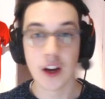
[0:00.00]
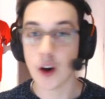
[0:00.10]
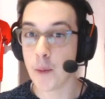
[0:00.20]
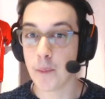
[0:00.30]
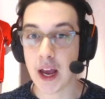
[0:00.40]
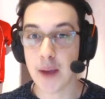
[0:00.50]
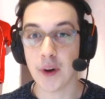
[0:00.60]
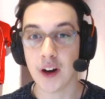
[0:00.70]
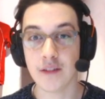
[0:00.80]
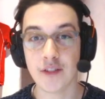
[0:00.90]
On
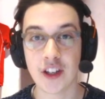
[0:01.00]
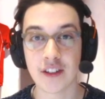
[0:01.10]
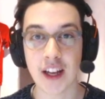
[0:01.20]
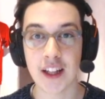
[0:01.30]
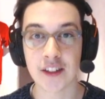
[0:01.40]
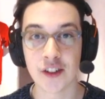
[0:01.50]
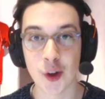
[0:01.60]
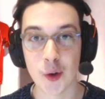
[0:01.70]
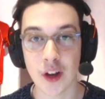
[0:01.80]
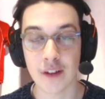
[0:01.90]
paper, you could say that's the
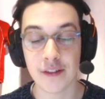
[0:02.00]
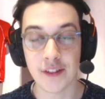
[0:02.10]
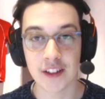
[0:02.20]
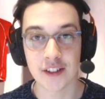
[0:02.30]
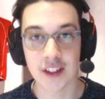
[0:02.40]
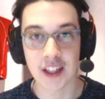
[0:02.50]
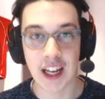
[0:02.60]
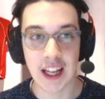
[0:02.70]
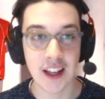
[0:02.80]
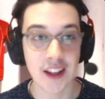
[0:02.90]
2 toughest fixes in the
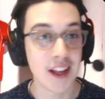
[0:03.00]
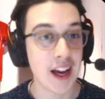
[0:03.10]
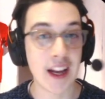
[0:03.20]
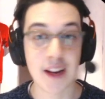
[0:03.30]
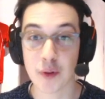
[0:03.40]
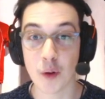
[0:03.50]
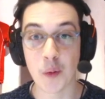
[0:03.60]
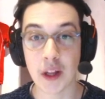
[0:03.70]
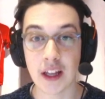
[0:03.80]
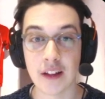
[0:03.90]
league, and it
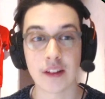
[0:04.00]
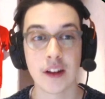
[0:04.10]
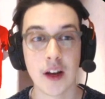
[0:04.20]
probably is.